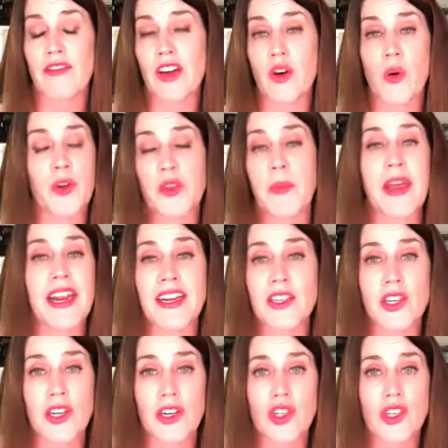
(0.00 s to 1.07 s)
orthopedic
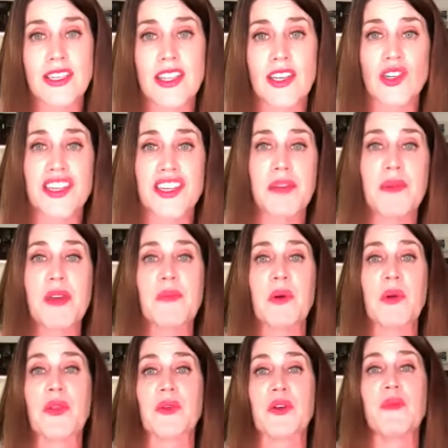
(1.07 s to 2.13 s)
surgeons that are sending
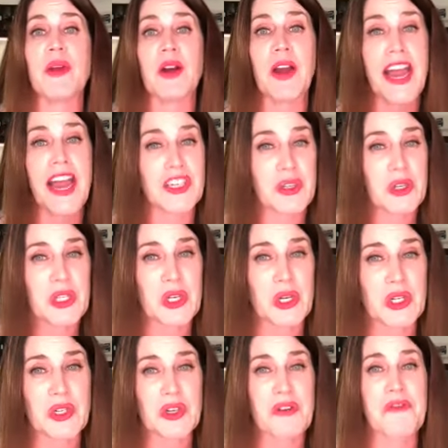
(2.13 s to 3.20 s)
people through bariatric
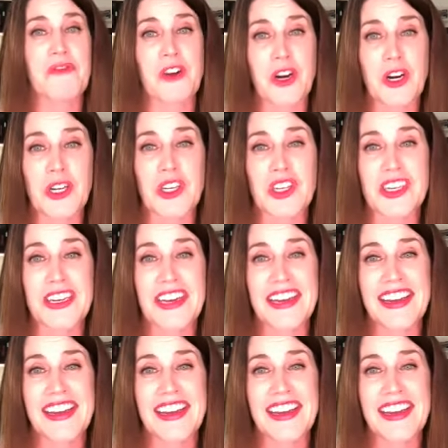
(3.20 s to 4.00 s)
surgery first,